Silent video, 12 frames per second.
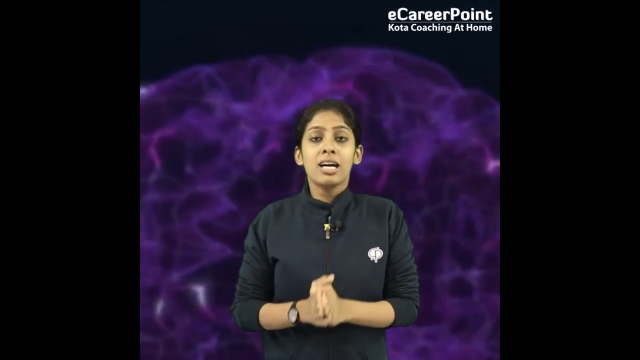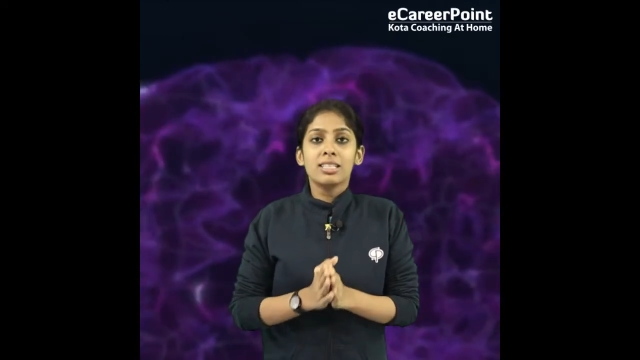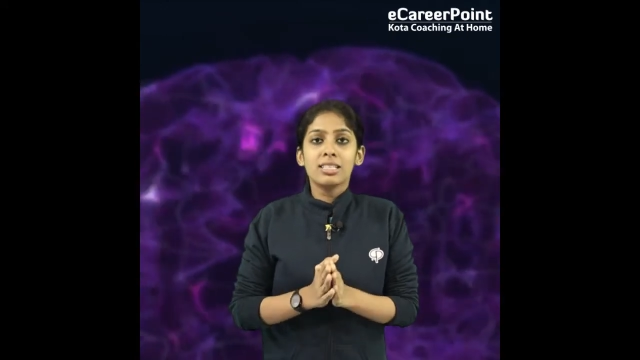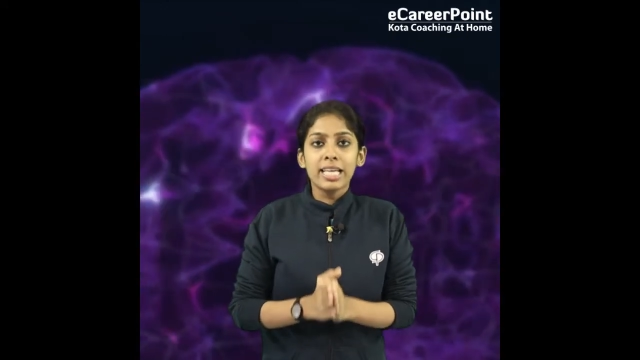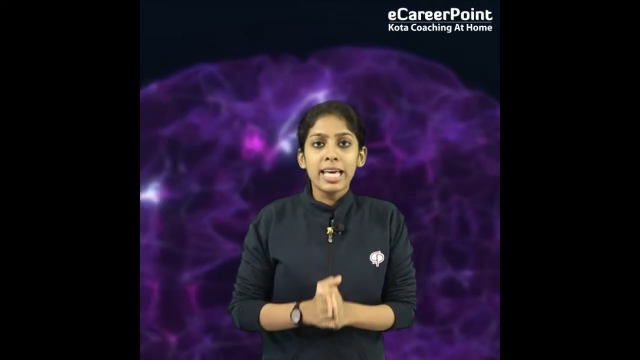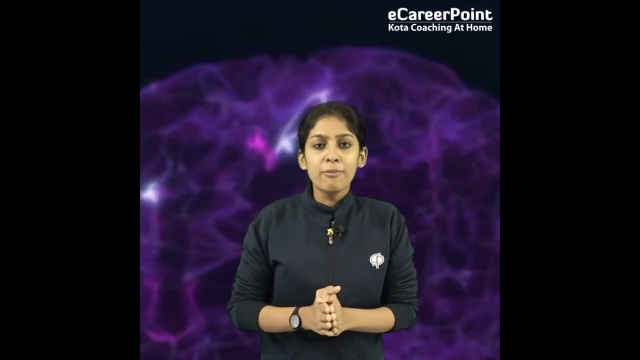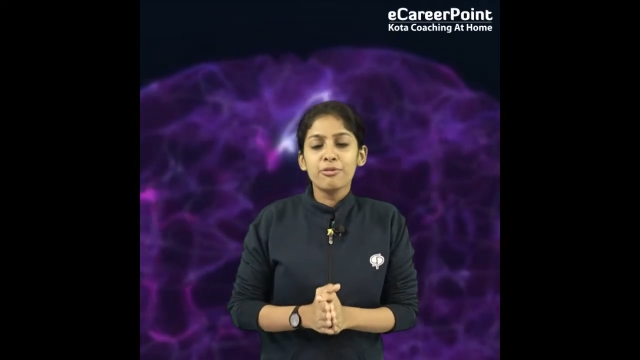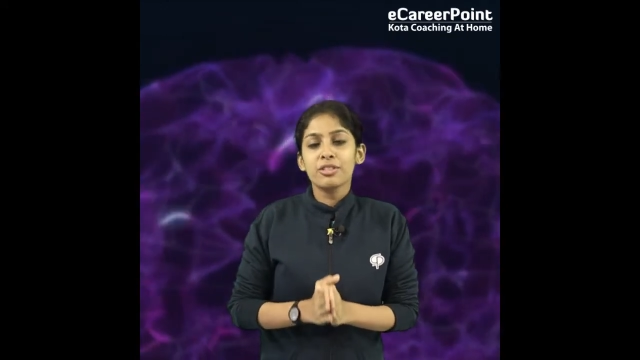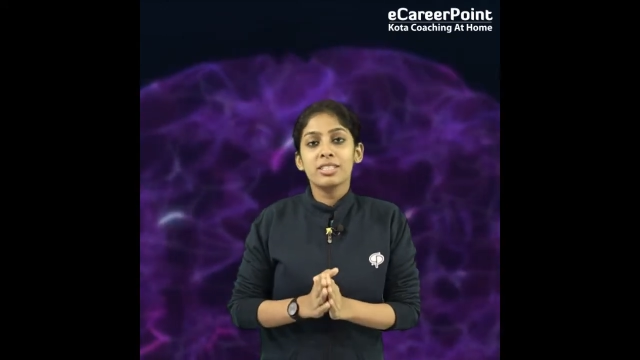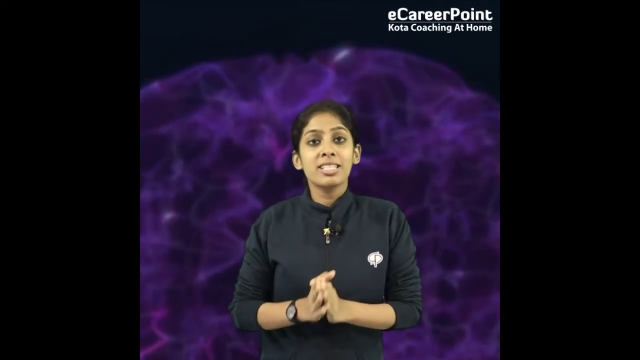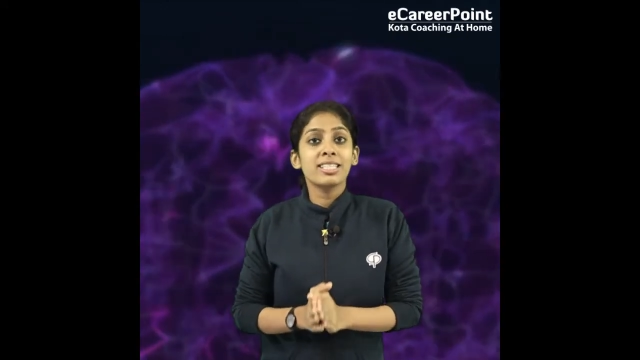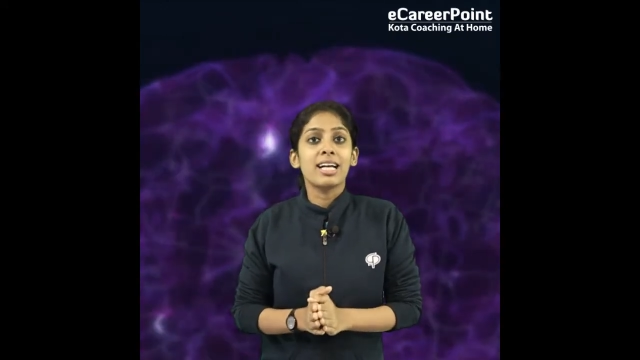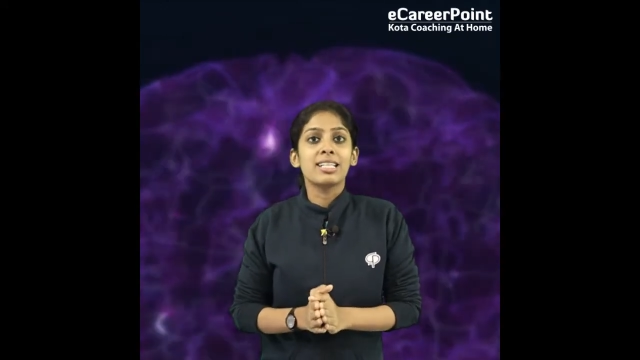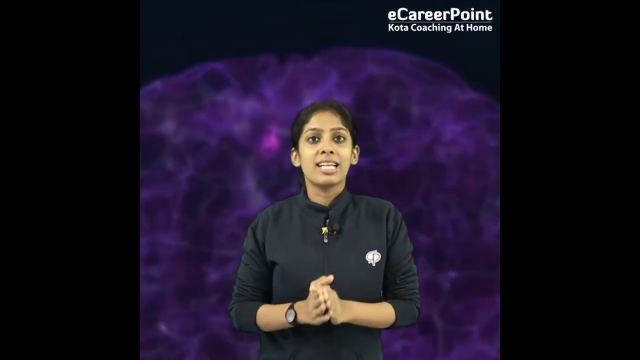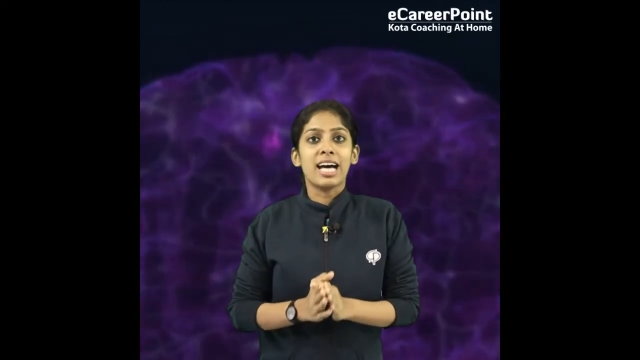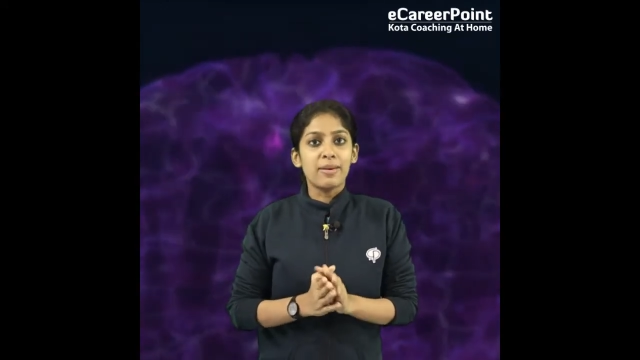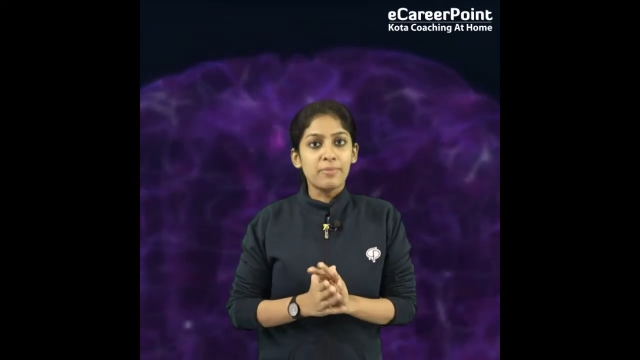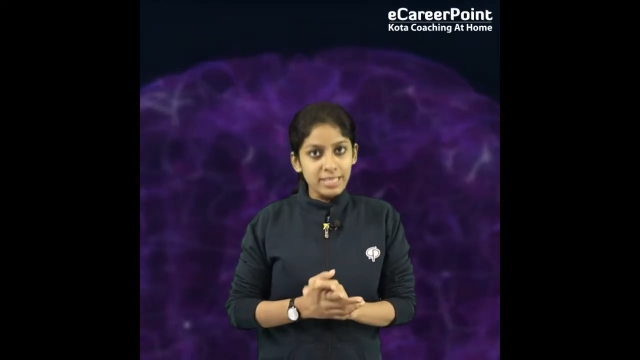The theme for this
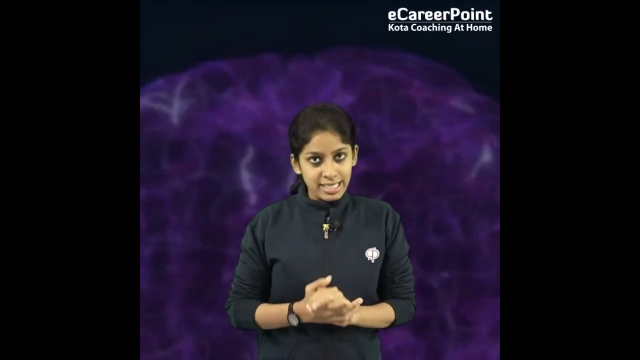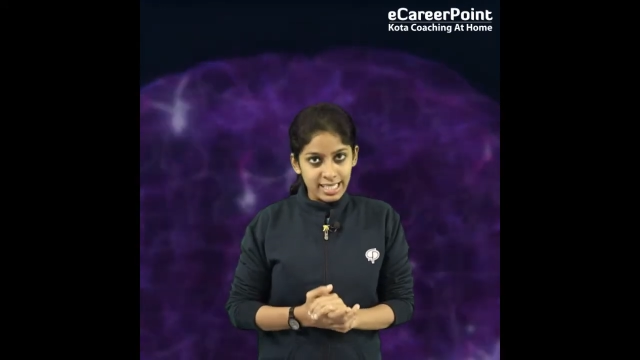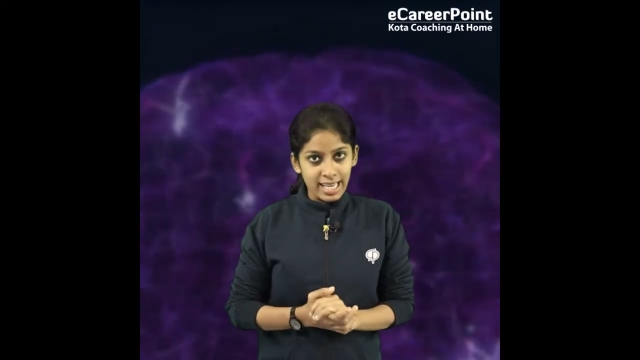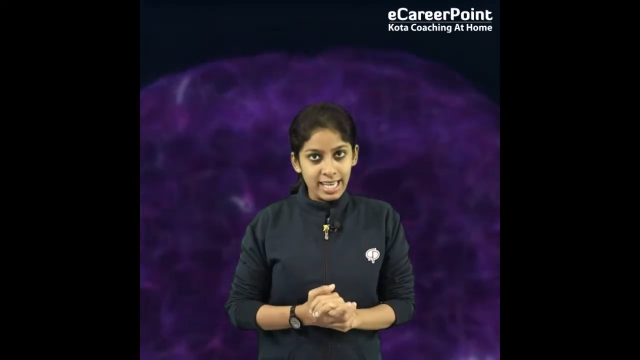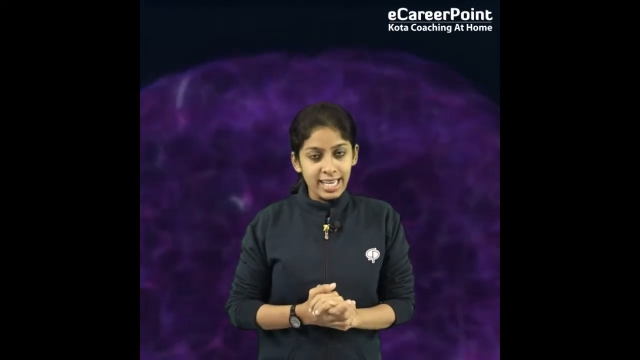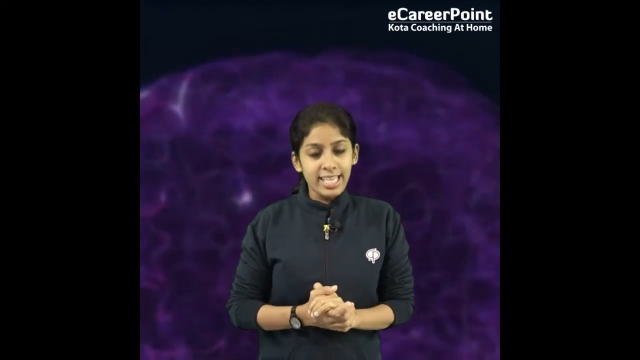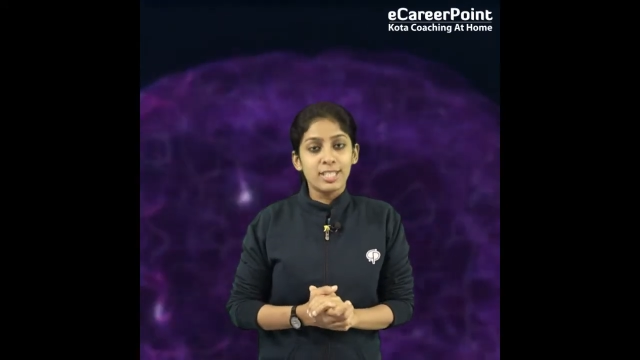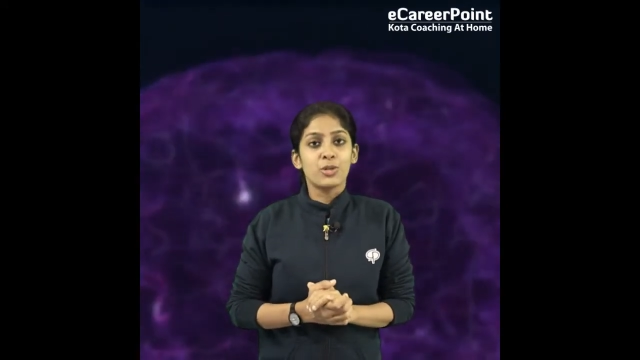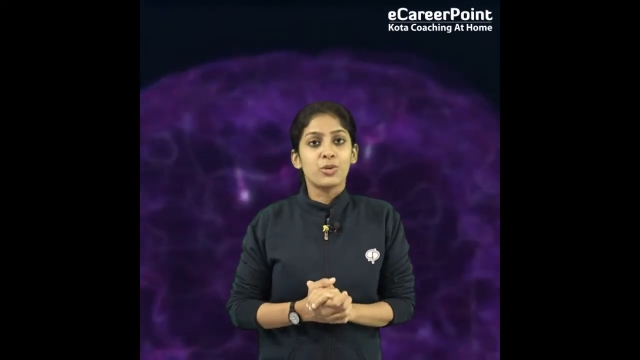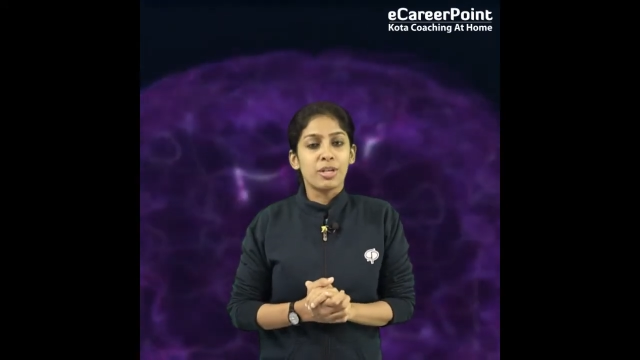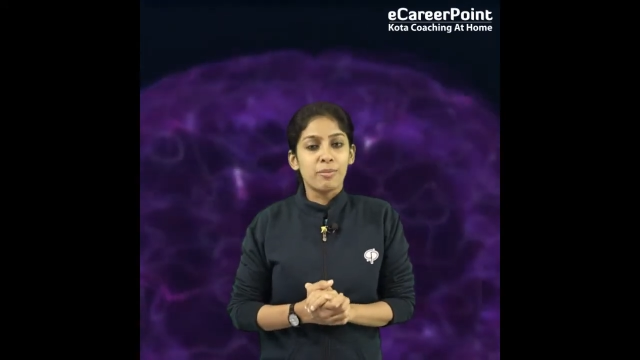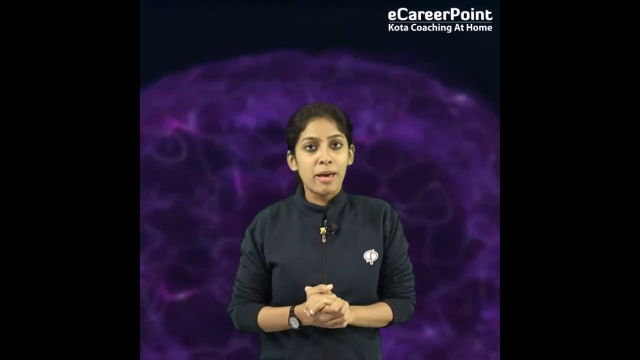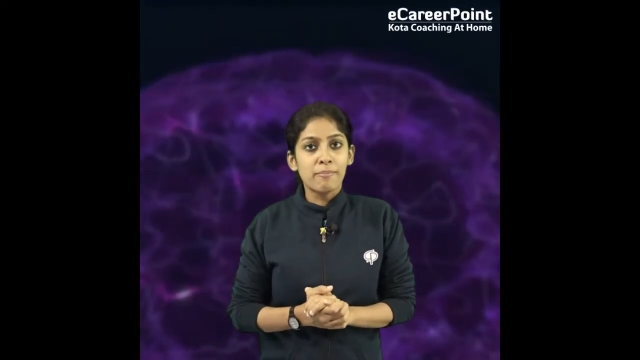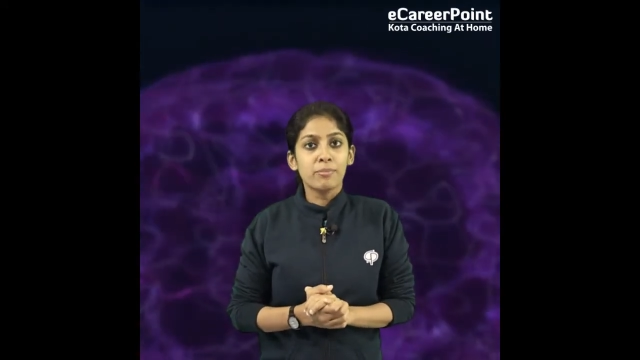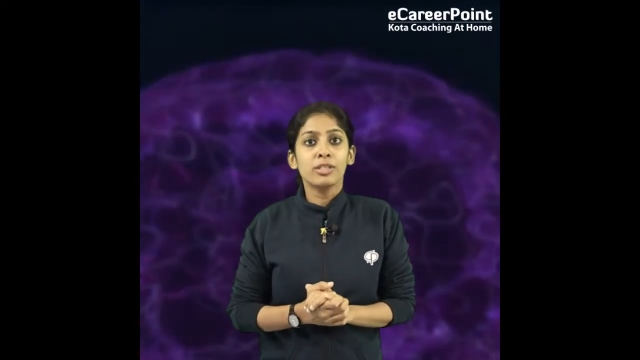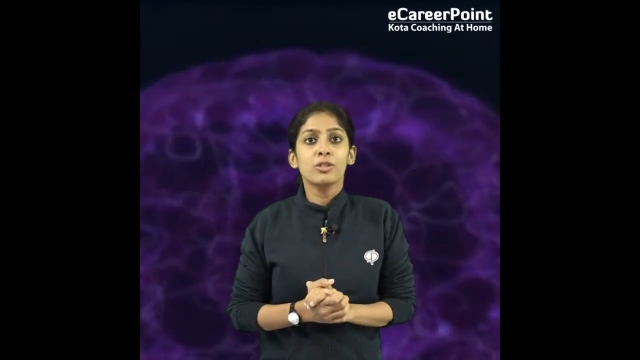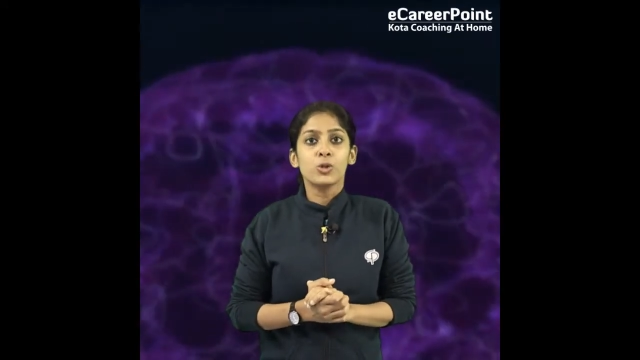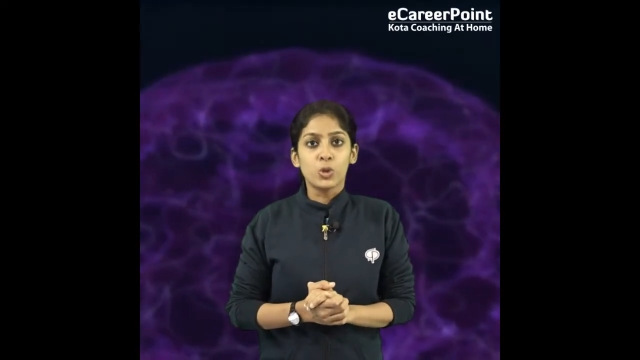Alzheimer's Day is to
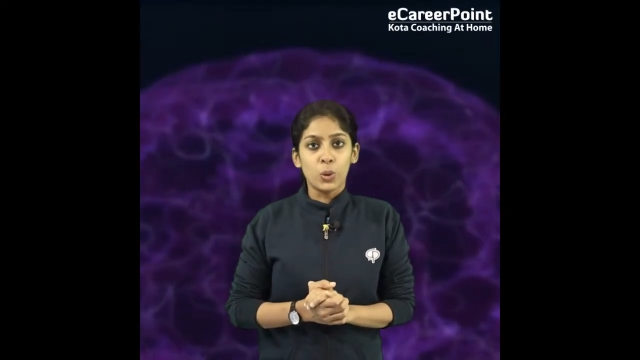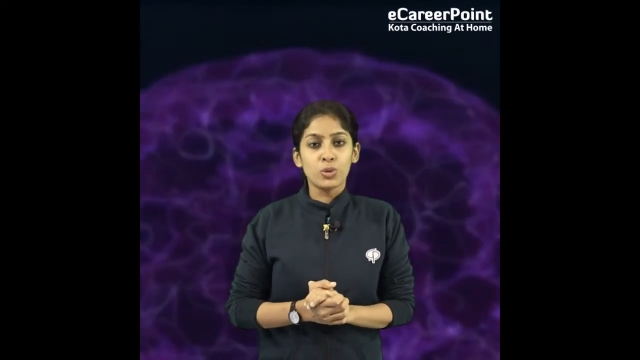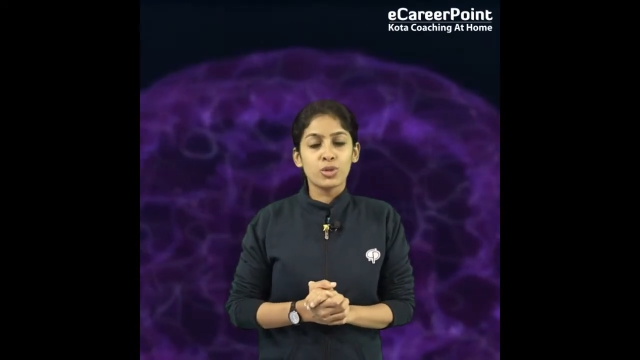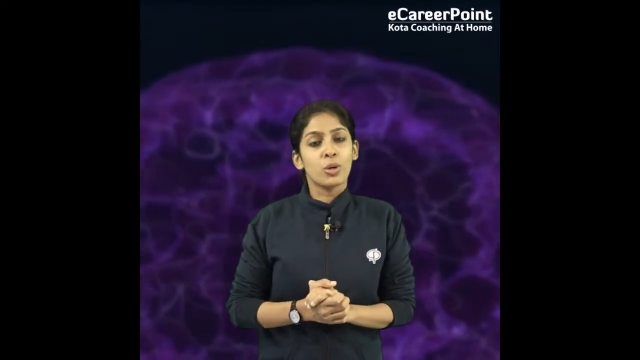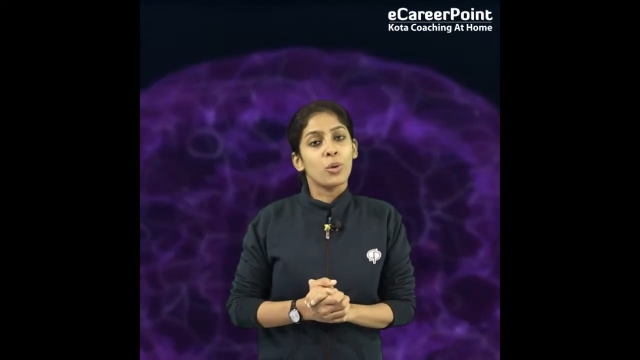remember those